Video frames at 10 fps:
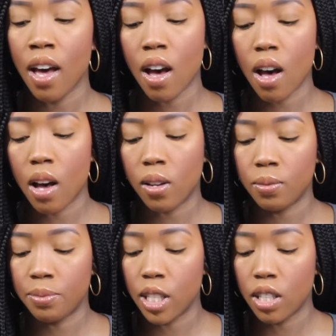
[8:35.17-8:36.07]

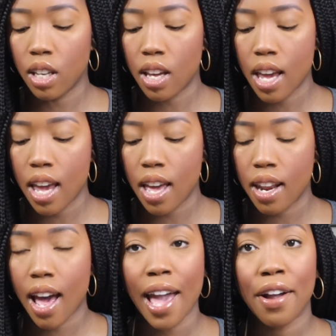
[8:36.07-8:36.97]
and
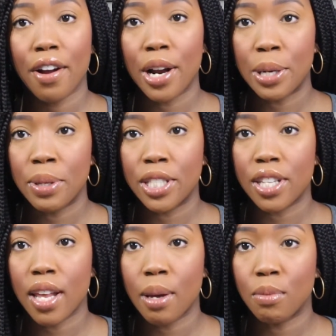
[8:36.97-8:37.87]
I encourage
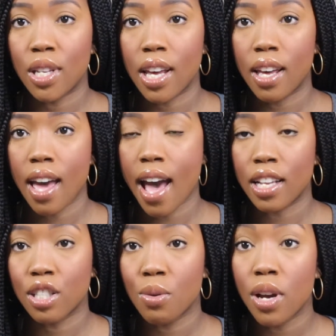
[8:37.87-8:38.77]
them to
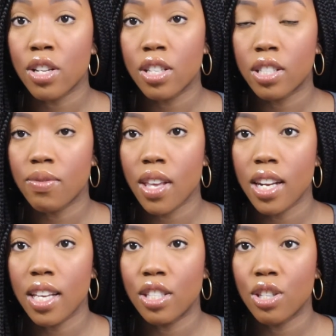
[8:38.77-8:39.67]
ask questions if they
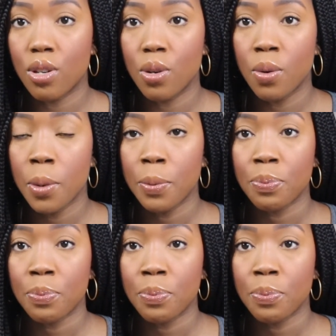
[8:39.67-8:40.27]
need to.